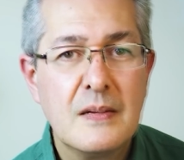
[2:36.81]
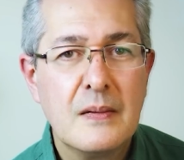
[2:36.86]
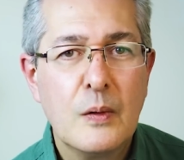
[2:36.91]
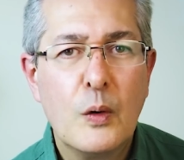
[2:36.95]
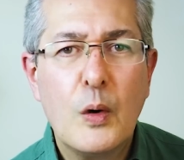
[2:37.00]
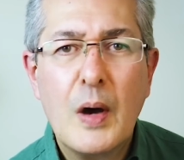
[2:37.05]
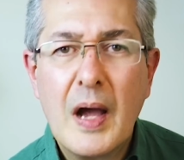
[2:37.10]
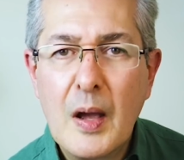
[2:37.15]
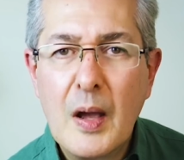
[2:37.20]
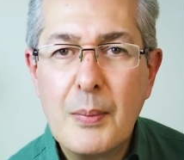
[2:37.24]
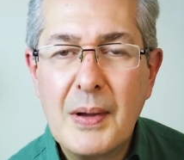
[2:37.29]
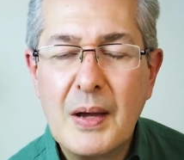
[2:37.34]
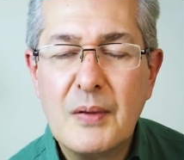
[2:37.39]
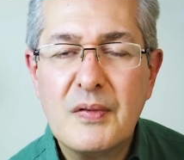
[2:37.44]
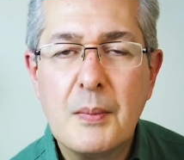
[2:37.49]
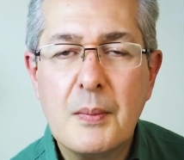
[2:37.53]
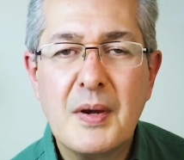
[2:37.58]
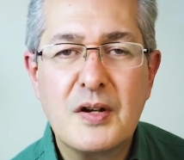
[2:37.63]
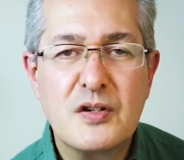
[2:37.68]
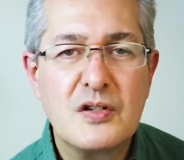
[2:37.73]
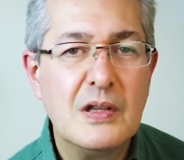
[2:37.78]
Or how about
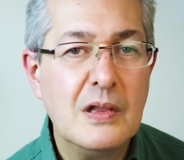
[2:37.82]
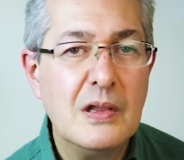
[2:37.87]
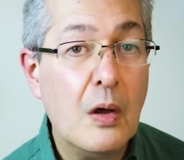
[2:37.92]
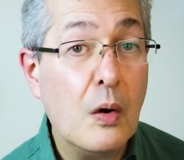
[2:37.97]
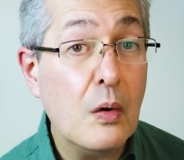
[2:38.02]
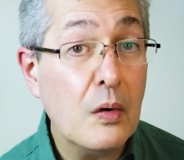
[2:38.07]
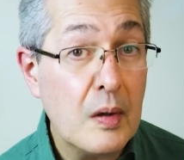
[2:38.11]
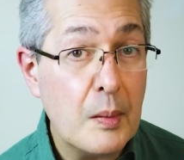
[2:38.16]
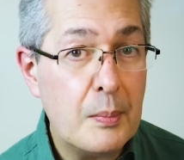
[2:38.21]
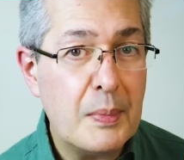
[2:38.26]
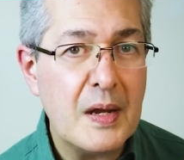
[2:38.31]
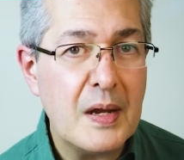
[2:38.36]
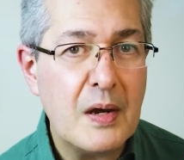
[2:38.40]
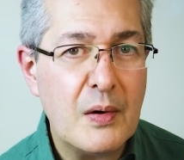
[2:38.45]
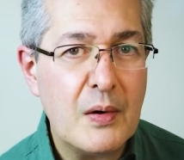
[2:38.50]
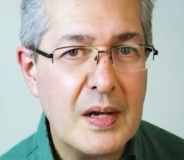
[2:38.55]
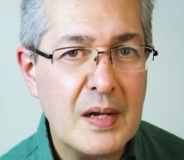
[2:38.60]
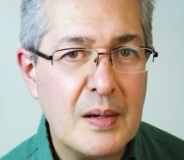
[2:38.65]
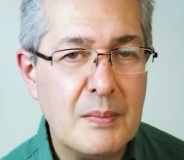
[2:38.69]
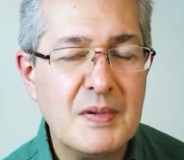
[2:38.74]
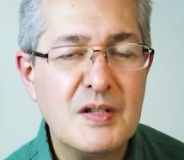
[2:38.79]
the much longer
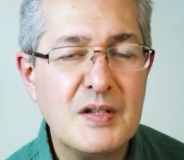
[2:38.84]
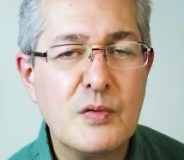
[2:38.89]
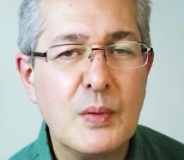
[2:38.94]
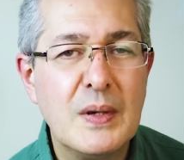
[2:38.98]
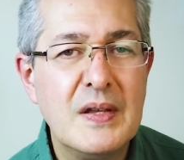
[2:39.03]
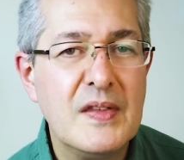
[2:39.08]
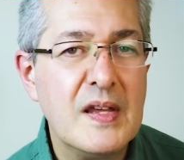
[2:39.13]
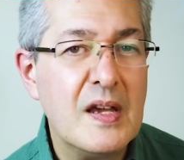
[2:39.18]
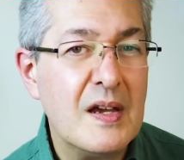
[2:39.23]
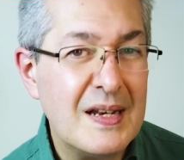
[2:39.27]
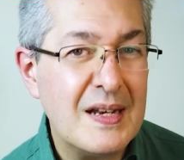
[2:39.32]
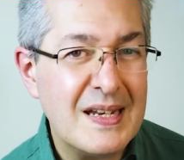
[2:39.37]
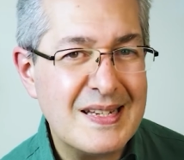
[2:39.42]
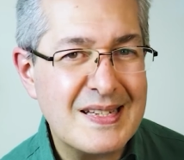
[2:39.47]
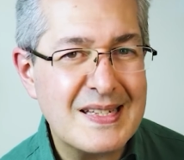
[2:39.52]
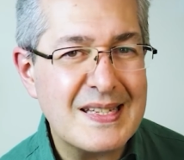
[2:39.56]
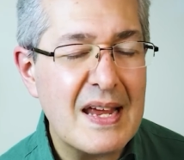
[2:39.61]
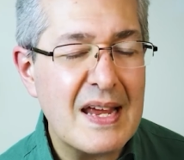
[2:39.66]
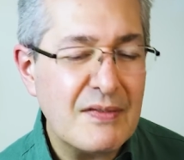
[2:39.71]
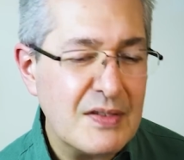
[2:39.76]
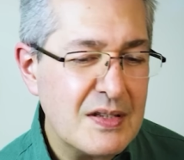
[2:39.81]
period between the early
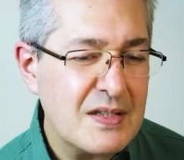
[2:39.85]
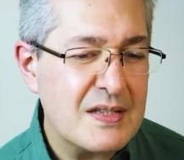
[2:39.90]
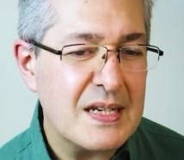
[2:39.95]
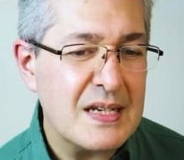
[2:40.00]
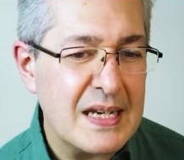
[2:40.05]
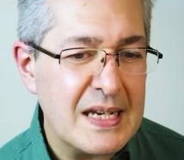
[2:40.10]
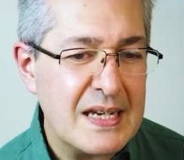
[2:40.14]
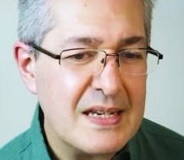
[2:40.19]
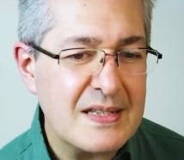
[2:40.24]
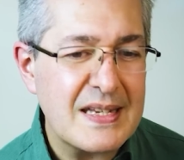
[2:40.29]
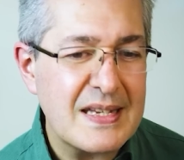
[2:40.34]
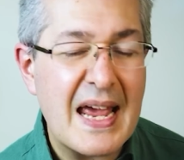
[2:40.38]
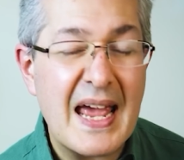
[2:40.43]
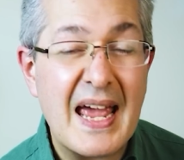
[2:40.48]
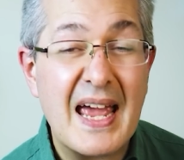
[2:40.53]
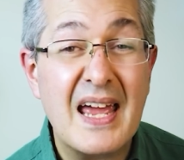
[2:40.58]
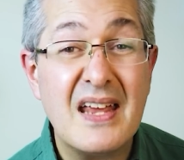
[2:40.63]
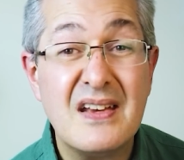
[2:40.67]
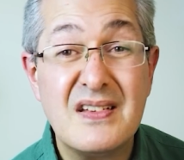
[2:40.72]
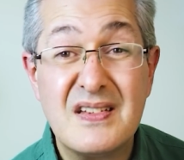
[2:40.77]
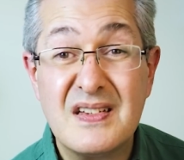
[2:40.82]
70s
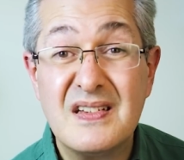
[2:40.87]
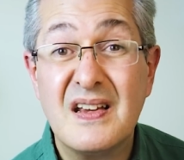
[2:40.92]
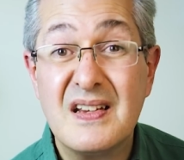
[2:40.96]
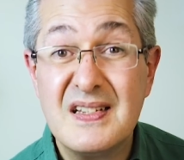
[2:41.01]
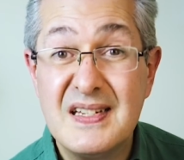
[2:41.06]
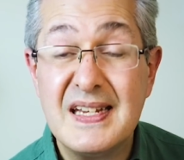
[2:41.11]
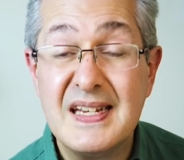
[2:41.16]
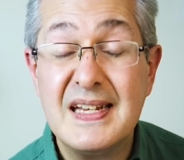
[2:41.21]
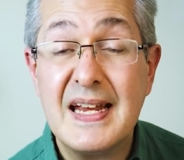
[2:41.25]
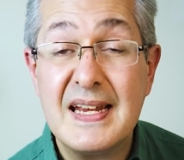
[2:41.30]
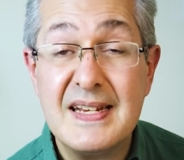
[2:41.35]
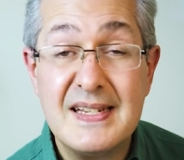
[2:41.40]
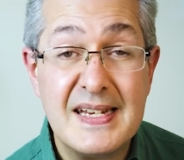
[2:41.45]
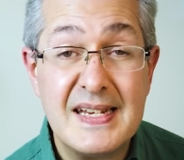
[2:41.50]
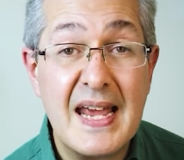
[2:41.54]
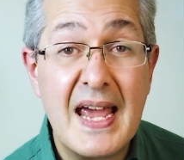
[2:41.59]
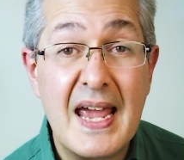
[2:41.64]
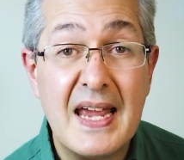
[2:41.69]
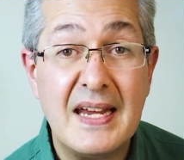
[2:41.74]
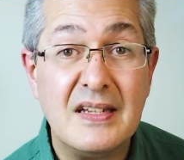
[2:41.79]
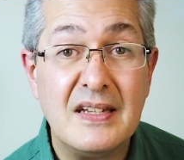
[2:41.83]
and
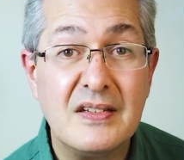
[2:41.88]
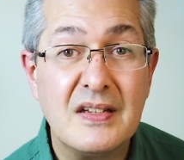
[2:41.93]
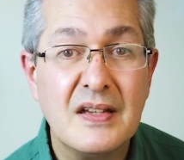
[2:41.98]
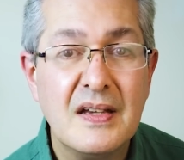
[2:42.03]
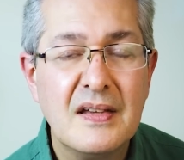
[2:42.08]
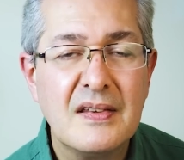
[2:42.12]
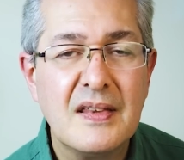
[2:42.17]
1988?